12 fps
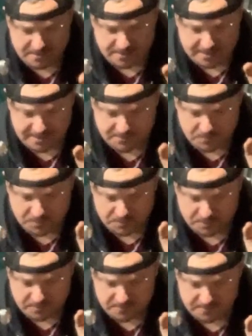I
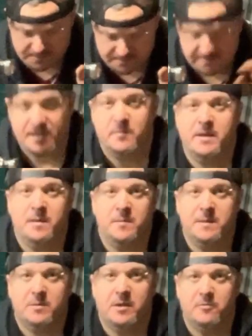will see how many
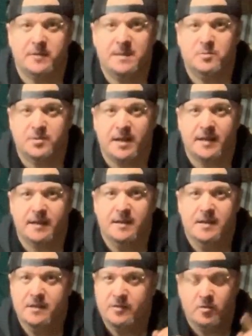people. I will keep track.
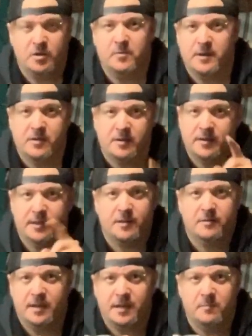The only way you're going to get
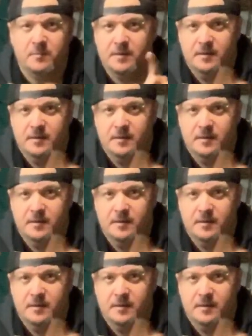your name